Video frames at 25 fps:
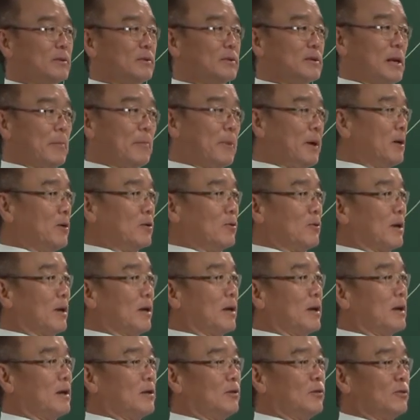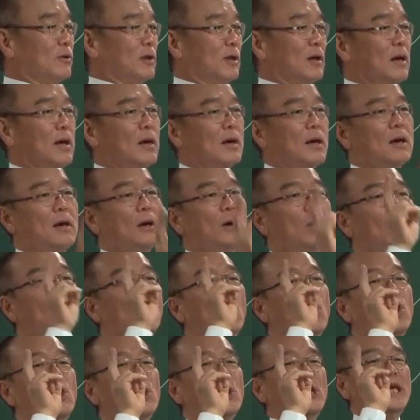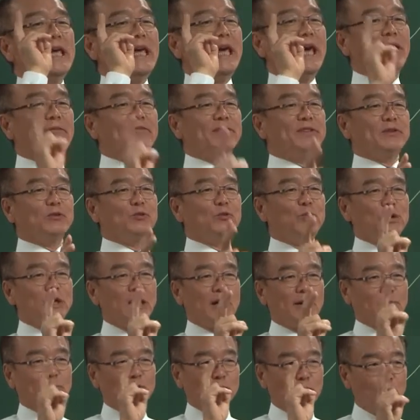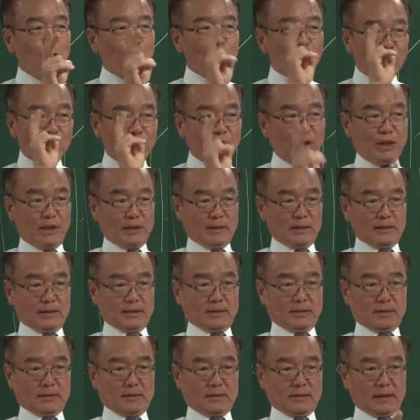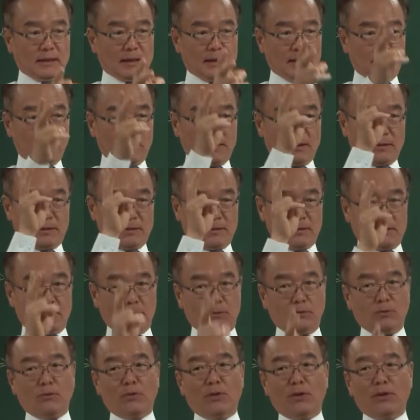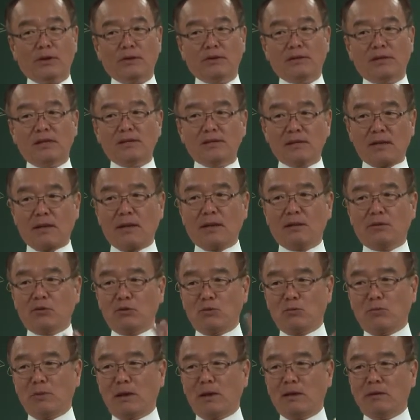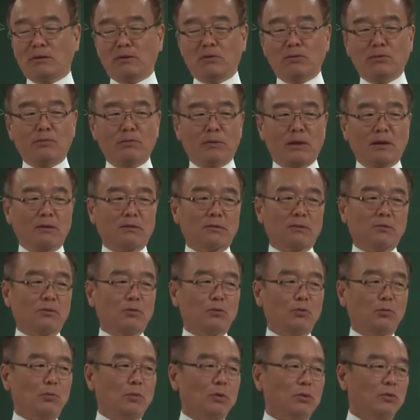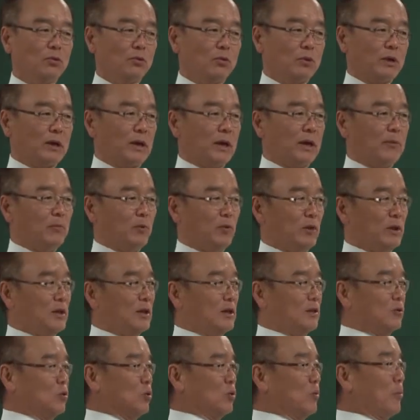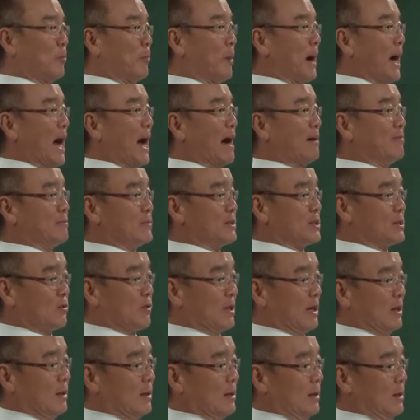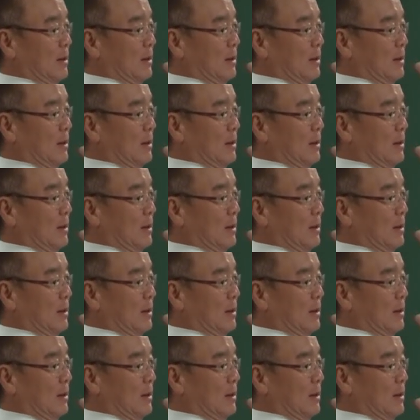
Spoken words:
Supply alone cannot do that. Only after we have two things, okay? Two things, just like to clap, we need two palms, right?